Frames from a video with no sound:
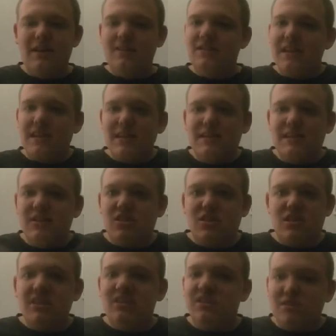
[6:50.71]
It's not easy.
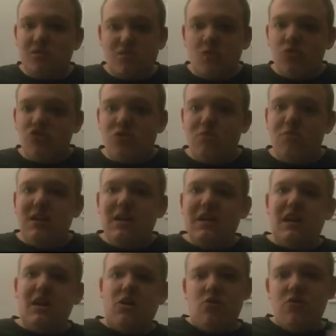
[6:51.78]
It's social media.